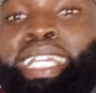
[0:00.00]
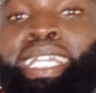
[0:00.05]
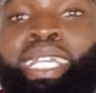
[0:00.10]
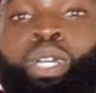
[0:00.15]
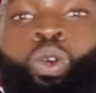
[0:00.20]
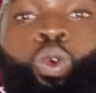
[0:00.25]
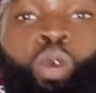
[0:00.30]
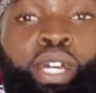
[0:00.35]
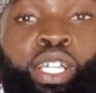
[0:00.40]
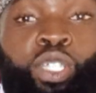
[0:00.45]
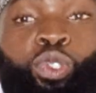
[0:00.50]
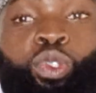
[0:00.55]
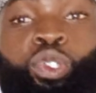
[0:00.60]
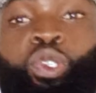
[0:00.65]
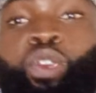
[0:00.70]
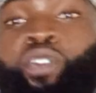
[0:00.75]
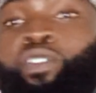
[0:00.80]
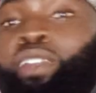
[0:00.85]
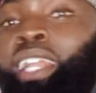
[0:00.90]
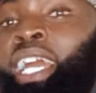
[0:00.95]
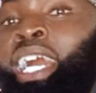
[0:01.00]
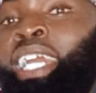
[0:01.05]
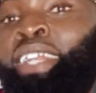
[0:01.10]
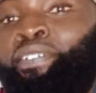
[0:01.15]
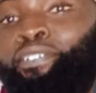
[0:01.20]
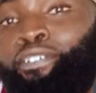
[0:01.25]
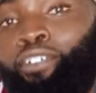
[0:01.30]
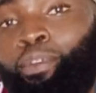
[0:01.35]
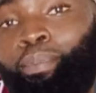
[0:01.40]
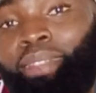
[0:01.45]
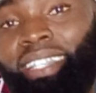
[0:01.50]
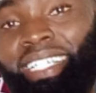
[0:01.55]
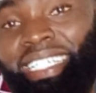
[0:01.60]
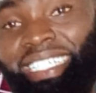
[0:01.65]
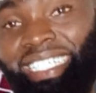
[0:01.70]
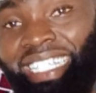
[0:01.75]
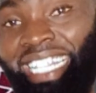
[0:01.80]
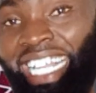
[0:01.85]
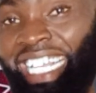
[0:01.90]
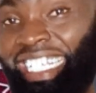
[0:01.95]
new words which you've learned from
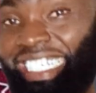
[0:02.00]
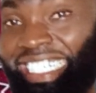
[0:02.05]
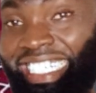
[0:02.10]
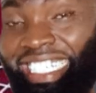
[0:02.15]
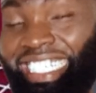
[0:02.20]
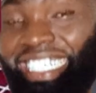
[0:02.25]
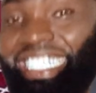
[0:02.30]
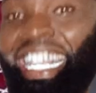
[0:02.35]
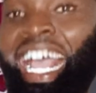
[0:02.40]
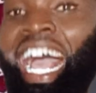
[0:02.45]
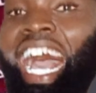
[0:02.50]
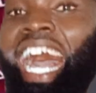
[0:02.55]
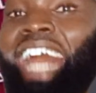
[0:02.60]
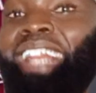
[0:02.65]
these lessons.